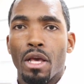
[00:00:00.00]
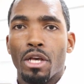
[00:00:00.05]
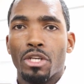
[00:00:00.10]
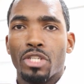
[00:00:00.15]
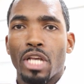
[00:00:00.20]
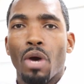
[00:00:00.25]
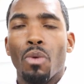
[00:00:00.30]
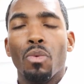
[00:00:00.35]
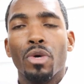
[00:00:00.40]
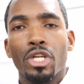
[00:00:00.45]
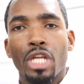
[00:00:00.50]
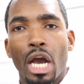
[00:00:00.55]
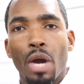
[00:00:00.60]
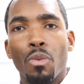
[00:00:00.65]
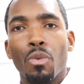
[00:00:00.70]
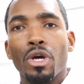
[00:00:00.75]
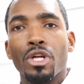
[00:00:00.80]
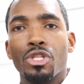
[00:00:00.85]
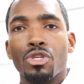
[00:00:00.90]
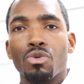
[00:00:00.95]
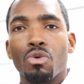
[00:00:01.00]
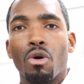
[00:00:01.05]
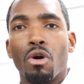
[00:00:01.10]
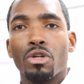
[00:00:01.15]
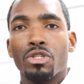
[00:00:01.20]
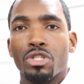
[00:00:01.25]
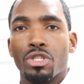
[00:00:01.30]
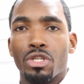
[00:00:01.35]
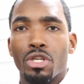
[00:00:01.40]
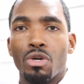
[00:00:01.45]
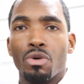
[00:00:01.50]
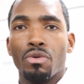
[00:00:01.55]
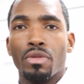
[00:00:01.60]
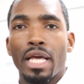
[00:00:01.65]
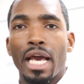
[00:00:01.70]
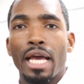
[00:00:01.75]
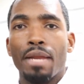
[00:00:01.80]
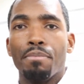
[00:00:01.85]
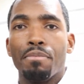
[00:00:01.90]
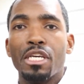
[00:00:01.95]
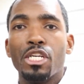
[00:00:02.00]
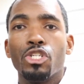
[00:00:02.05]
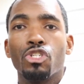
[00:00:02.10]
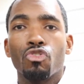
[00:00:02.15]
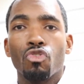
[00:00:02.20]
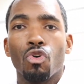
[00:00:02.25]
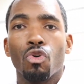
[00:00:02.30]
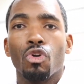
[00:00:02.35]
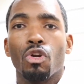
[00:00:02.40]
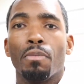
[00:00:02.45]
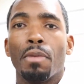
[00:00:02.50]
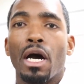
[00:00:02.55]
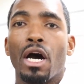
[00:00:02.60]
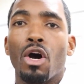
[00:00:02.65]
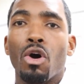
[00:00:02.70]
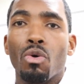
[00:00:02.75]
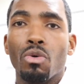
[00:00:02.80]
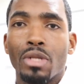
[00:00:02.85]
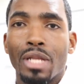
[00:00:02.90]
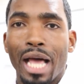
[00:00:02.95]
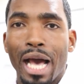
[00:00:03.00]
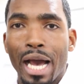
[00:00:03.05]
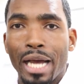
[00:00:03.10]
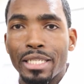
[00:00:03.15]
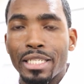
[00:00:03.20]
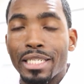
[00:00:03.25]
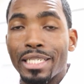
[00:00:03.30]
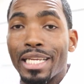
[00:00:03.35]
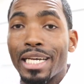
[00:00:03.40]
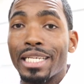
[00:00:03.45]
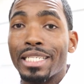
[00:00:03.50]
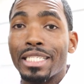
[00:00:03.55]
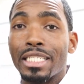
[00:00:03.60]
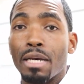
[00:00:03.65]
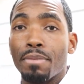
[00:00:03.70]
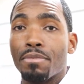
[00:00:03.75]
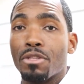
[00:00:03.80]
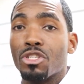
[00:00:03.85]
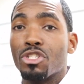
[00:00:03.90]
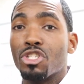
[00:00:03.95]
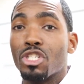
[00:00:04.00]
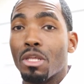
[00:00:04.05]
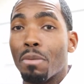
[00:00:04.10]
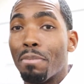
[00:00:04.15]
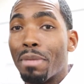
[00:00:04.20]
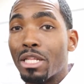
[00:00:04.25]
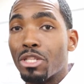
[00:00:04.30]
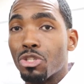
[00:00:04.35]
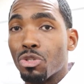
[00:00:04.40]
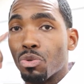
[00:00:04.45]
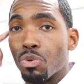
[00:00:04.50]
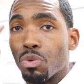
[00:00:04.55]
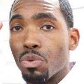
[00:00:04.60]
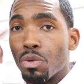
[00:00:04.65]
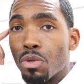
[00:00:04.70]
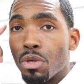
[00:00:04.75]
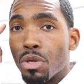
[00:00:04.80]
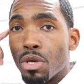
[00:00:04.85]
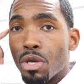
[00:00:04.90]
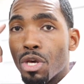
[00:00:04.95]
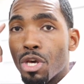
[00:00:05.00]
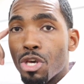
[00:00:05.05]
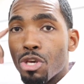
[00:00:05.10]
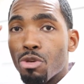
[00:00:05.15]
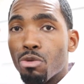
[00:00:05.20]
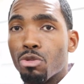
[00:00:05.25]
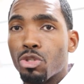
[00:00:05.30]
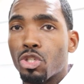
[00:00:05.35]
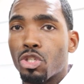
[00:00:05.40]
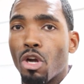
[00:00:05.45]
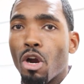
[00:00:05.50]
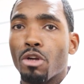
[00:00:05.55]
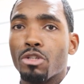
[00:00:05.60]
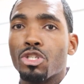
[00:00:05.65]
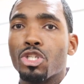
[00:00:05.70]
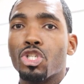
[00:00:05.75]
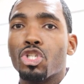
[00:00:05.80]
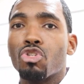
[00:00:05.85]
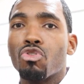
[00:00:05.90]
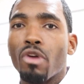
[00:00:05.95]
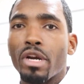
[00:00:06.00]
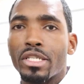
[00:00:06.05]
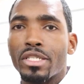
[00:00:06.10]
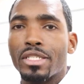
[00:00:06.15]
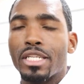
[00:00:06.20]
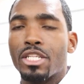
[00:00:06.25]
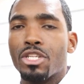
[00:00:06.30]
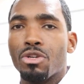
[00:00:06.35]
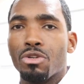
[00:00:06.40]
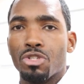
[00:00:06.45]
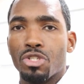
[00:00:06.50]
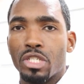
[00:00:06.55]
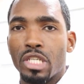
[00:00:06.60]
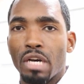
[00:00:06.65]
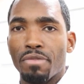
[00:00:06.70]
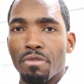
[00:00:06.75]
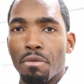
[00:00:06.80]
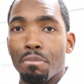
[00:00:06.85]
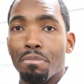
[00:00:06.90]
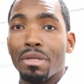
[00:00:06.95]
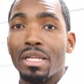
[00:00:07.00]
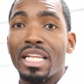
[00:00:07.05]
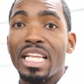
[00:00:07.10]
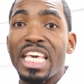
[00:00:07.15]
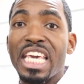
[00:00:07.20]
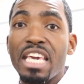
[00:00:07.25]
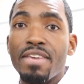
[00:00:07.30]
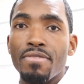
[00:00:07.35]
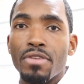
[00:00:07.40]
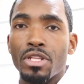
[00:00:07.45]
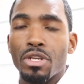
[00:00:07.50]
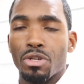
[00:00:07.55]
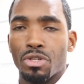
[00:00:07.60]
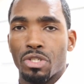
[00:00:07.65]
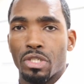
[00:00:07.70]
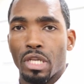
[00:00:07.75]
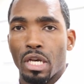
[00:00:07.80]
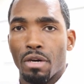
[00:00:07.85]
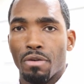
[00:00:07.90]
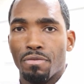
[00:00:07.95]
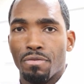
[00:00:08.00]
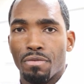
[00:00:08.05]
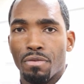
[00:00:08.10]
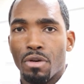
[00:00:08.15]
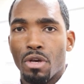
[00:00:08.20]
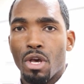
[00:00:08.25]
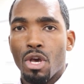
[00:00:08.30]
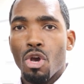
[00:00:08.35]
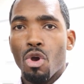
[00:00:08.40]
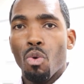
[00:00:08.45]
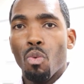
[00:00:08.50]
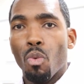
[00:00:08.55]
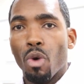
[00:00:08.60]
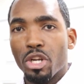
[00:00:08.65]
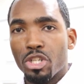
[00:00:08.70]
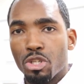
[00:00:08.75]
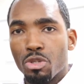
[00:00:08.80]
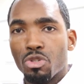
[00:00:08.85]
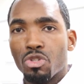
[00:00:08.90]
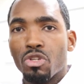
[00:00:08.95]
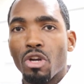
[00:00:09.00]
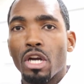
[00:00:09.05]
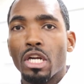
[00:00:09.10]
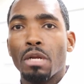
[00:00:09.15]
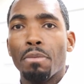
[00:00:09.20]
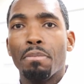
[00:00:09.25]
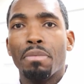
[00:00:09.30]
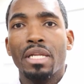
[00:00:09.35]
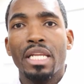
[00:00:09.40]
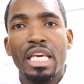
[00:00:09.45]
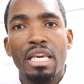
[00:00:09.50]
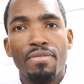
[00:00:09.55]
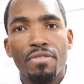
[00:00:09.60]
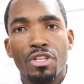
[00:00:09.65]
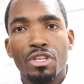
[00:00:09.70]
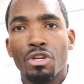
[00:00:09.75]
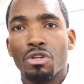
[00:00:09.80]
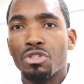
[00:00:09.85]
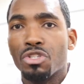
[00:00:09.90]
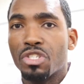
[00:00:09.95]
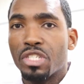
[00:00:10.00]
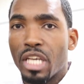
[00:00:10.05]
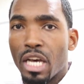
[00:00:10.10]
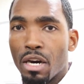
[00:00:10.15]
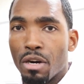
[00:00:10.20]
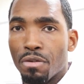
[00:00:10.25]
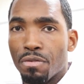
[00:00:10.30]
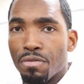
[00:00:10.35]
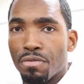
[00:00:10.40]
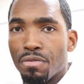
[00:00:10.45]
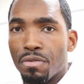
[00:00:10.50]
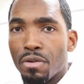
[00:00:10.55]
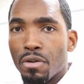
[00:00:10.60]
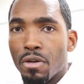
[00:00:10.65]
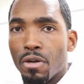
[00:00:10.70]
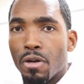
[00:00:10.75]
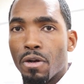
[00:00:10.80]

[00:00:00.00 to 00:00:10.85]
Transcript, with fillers: So I want, I want you all to know that me drawing on my own lines, it does something to the mental you start to trust in yourself and believe in yourself. Once you start to believe in yourself,